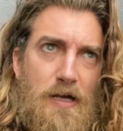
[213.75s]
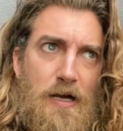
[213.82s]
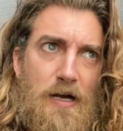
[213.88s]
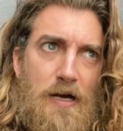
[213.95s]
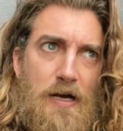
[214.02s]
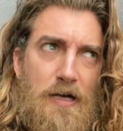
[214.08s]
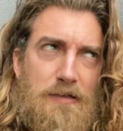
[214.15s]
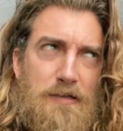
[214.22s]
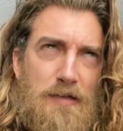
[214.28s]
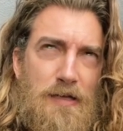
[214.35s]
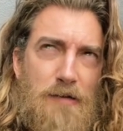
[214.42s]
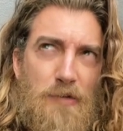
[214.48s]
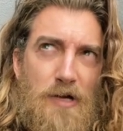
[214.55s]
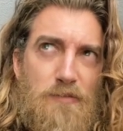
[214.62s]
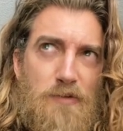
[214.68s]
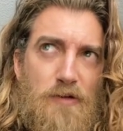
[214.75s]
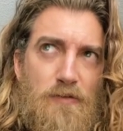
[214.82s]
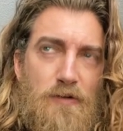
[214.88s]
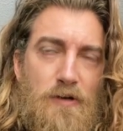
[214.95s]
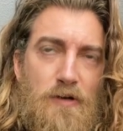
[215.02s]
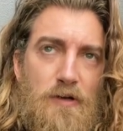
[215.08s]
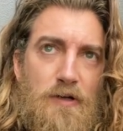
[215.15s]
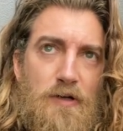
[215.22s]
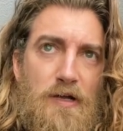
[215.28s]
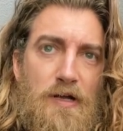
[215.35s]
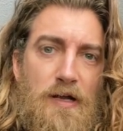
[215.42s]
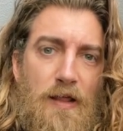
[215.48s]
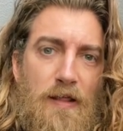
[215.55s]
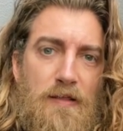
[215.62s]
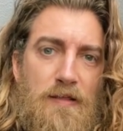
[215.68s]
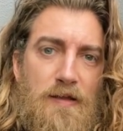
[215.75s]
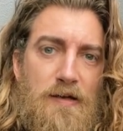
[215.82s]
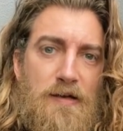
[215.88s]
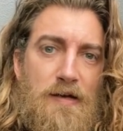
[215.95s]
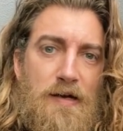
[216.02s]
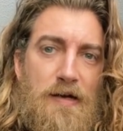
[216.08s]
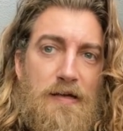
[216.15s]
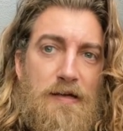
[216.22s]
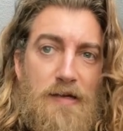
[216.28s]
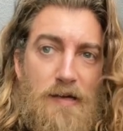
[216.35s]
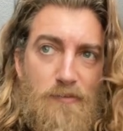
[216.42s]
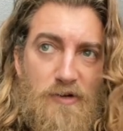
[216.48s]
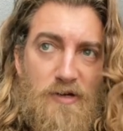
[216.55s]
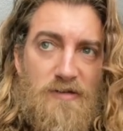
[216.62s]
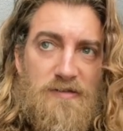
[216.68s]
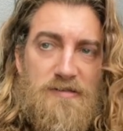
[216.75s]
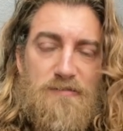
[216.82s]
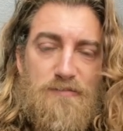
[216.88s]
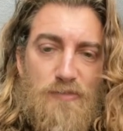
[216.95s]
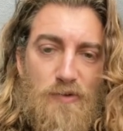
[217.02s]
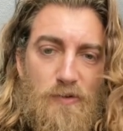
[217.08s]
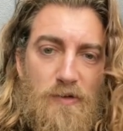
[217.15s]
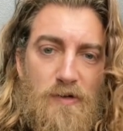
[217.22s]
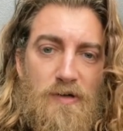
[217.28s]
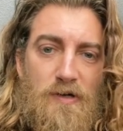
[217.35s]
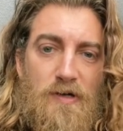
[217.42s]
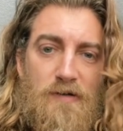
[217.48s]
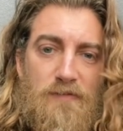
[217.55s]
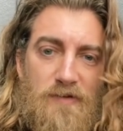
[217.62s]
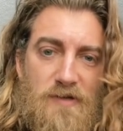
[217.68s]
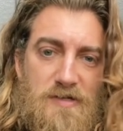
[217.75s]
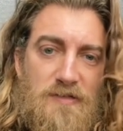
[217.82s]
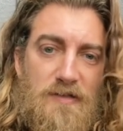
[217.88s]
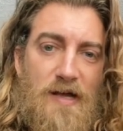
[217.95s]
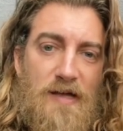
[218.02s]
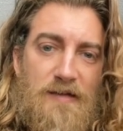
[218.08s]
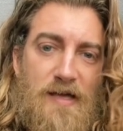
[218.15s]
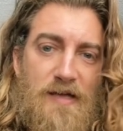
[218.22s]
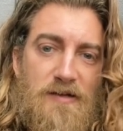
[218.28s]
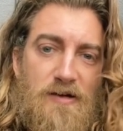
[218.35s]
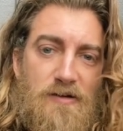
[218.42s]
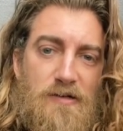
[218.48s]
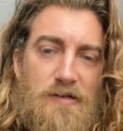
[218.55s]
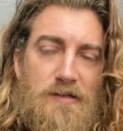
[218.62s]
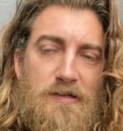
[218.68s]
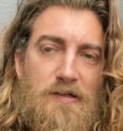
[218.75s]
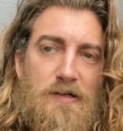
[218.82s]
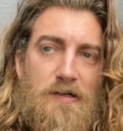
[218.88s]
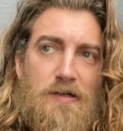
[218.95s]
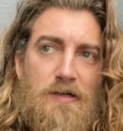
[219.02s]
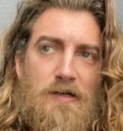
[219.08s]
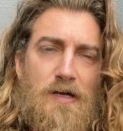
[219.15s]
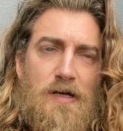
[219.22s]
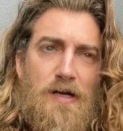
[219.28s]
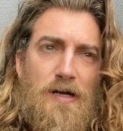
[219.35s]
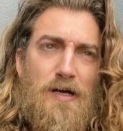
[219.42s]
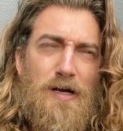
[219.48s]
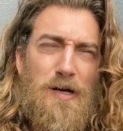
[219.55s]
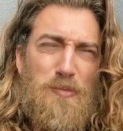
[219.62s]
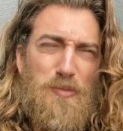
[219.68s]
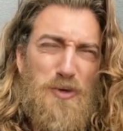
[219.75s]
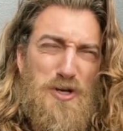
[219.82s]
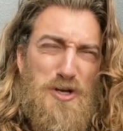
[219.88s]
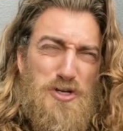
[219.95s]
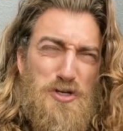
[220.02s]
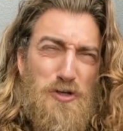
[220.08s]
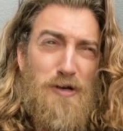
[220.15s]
I think I might be wrong. And then I kept reading some more, and eventually I landed on, I'm pretty sure